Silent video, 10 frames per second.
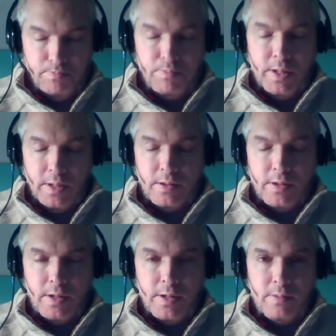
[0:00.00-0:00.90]
being
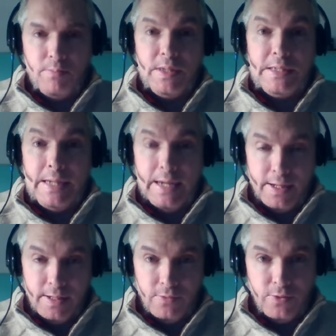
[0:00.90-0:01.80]
that it
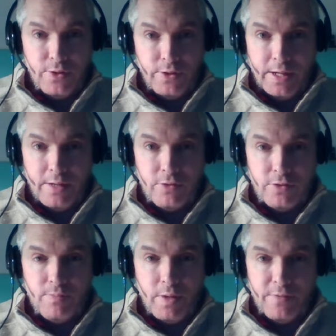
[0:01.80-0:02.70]
began with the language
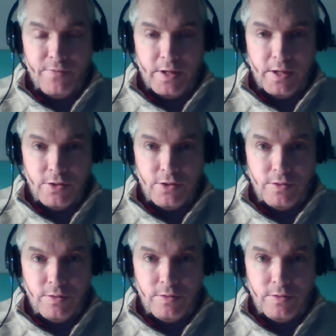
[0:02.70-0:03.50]
of modification,